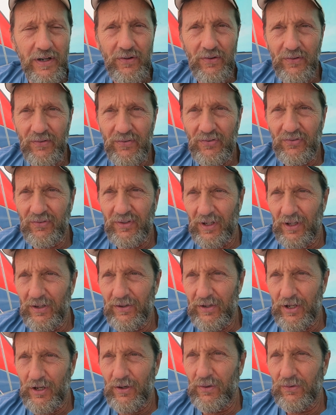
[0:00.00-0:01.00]
They're
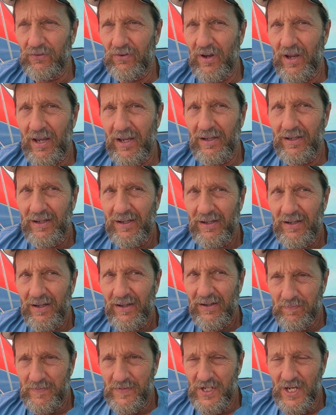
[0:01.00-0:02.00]
still using
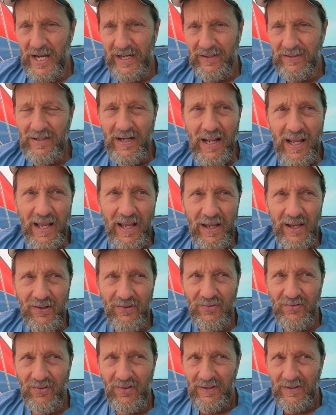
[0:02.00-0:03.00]

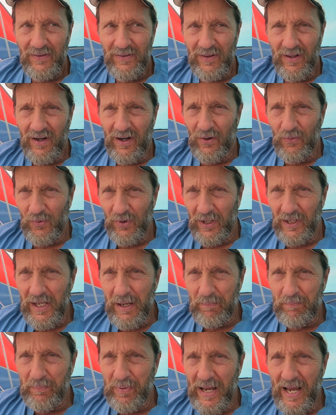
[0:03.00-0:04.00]
techniques that are
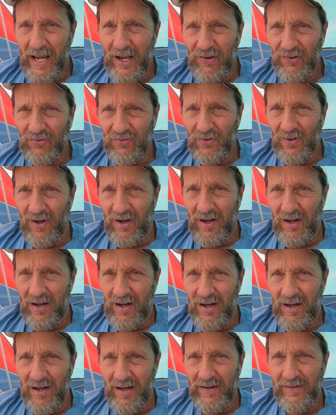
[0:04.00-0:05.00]
really based
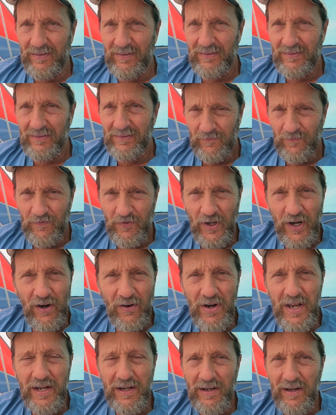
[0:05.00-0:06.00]
on
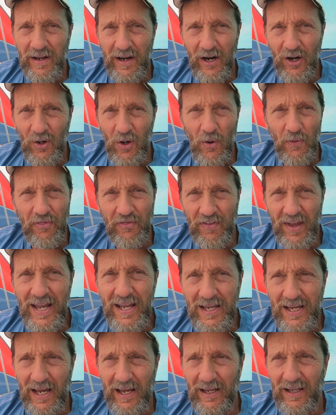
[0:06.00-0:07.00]
very narrow
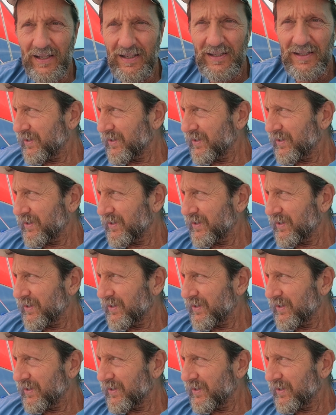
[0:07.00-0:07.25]
thinking.